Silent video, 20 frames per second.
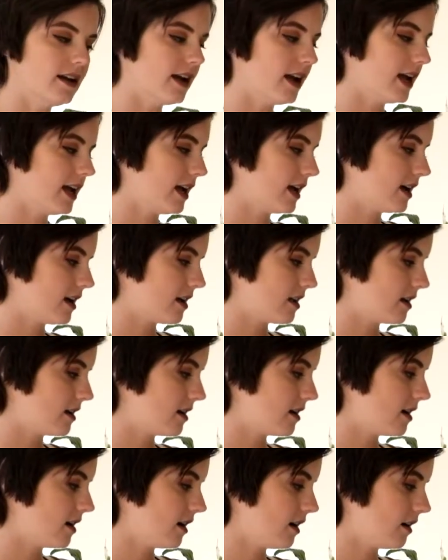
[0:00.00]

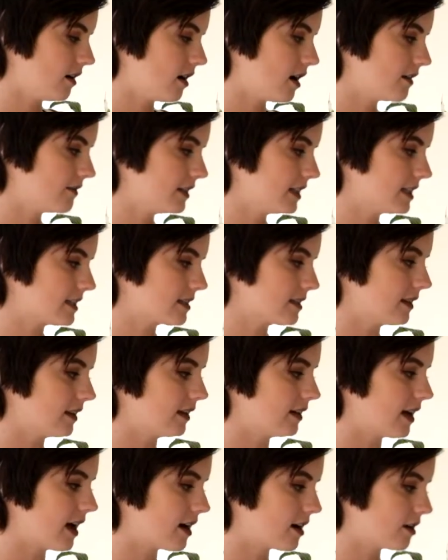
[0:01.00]
And obviously
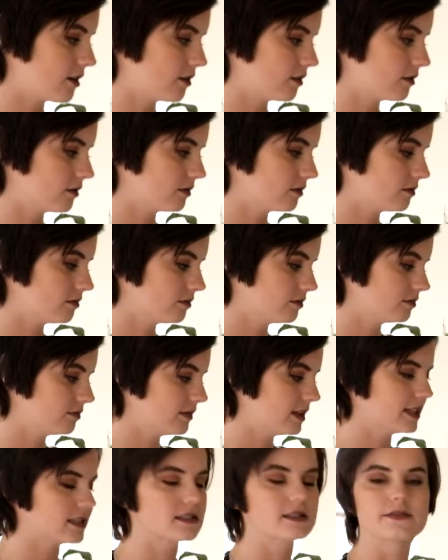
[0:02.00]
now
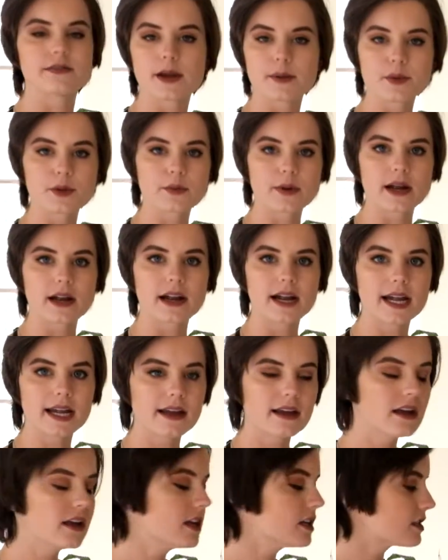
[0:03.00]
it's
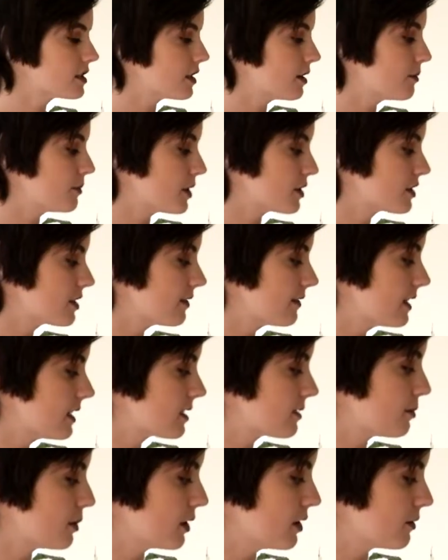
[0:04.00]
February, so most of
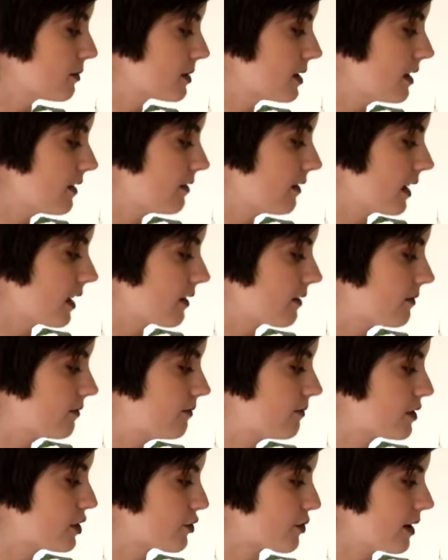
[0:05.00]
his blooms have
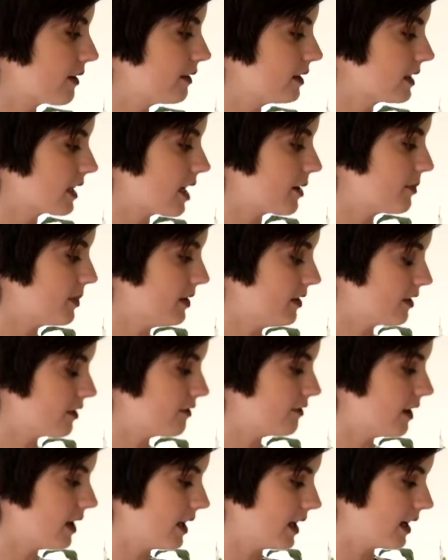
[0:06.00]
like shriveled up and they're
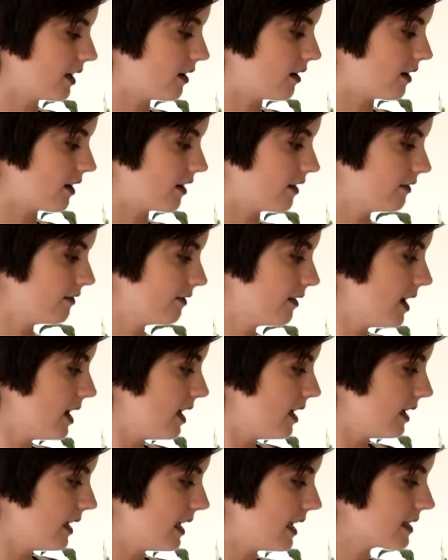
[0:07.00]
falling off.
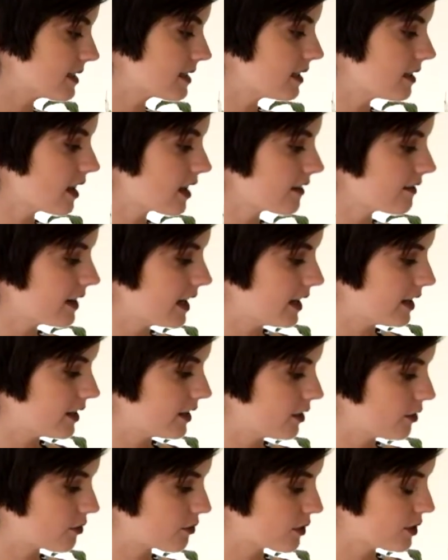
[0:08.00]
He has a lot of
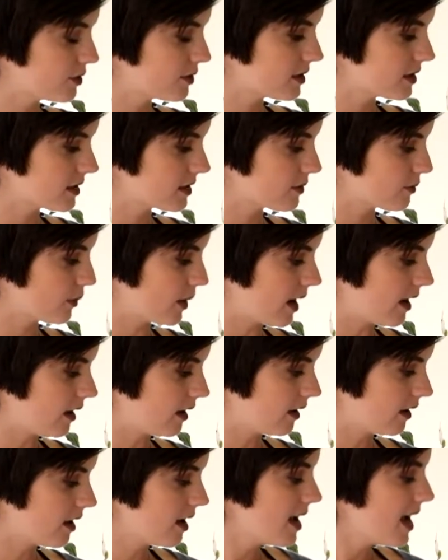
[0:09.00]
aerial roots as
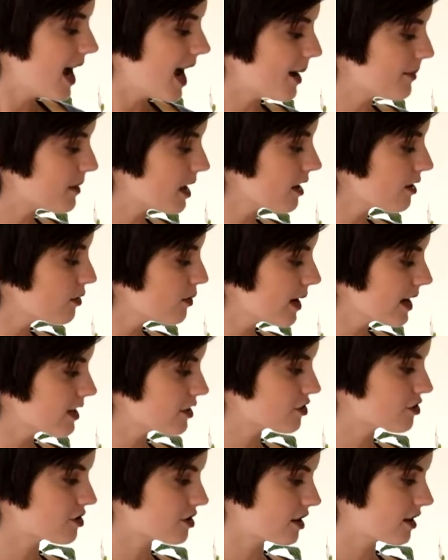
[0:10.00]
well. I'm not quite
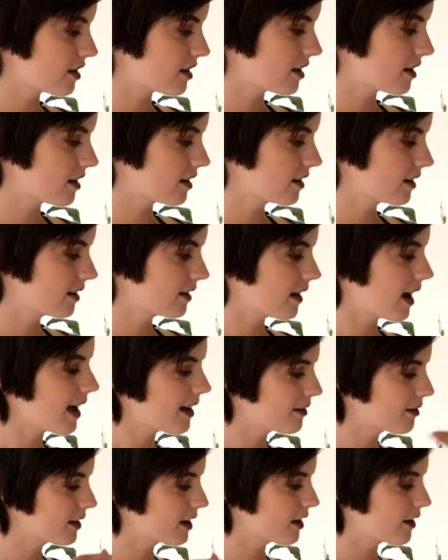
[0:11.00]
sure, I
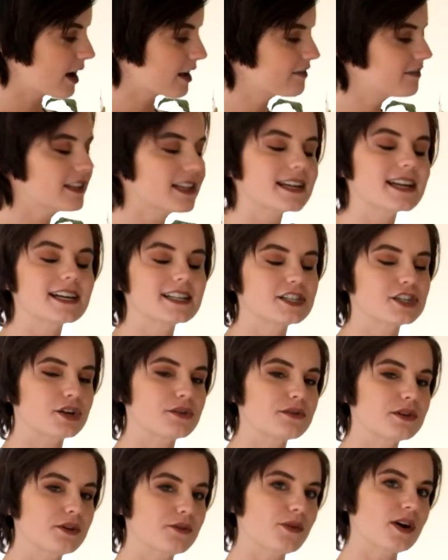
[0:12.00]
don't know. I feel like I
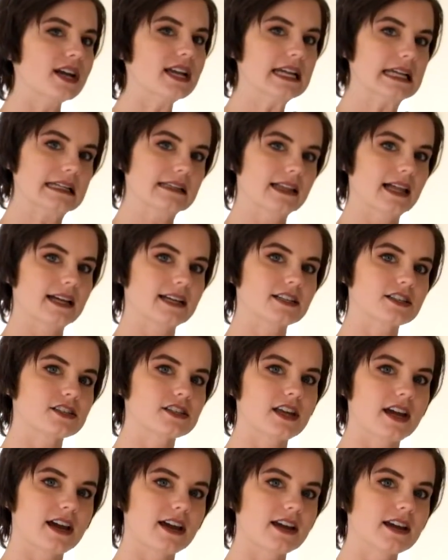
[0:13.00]
don't know what he likes
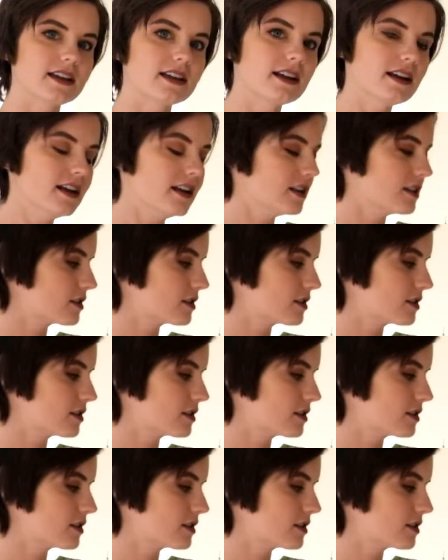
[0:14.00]
yet.